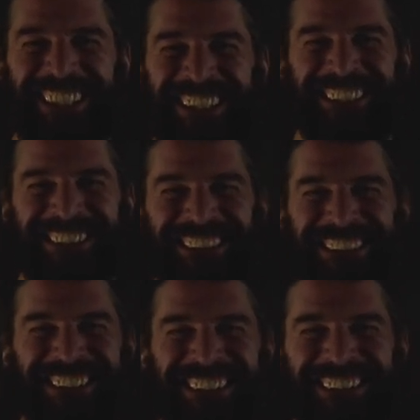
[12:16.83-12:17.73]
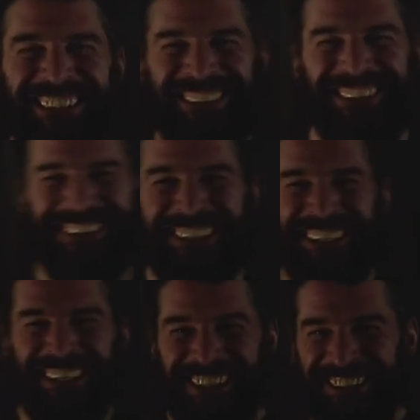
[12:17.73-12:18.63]
I do. I do. It
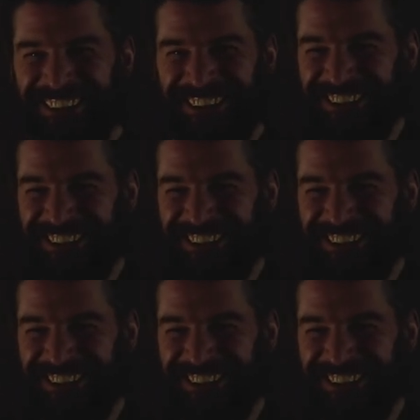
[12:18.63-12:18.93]
needs to be